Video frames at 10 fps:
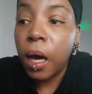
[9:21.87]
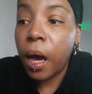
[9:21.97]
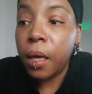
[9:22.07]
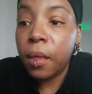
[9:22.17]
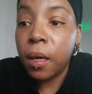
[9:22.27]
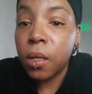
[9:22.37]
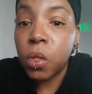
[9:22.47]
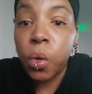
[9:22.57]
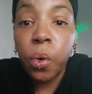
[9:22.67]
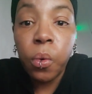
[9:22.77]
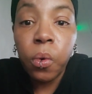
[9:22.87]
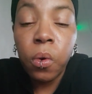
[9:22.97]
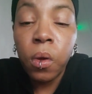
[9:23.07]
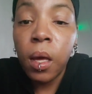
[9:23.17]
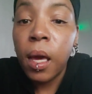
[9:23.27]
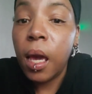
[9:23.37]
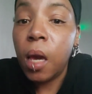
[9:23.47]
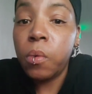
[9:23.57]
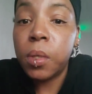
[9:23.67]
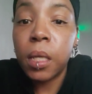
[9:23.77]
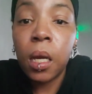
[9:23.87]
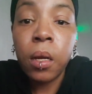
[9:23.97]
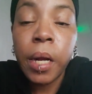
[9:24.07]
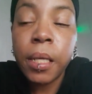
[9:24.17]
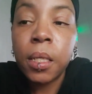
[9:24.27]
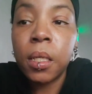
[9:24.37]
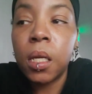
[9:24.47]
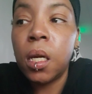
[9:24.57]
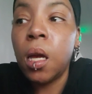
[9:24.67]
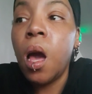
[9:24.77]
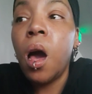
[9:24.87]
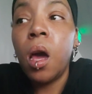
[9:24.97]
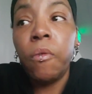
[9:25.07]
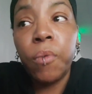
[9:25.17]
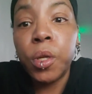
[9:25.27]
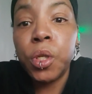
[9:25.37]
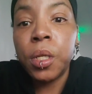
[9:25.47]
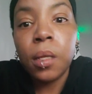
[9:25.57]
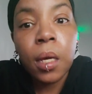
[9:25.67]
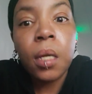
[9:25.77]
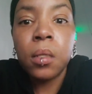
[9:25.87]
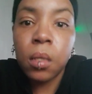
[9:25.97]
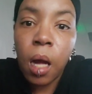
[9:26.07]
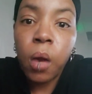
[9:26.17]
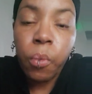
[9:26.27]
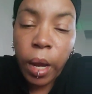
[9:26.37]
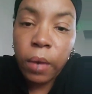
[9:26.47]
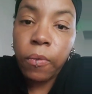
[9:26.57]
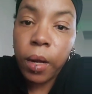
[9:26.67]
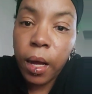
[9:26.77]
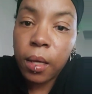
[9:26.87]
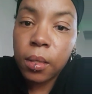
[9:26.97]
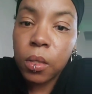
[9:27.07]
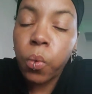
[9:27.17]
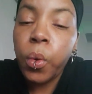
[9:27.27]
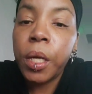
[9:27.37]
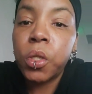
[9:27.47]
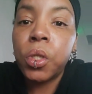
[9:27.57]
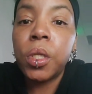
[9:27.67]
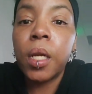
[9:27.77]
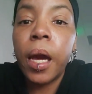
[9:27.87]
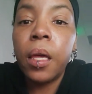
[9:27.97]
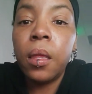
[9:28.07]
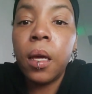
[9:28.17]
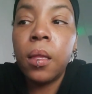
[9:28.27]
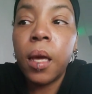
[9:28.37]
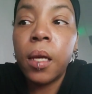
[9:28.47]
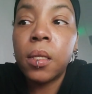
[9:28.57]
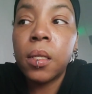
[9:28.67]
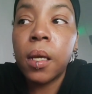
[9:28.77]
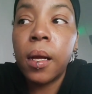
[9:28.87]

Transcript: I think it's cool. It was interesting. Unfortunately, it's not right for us, which I think that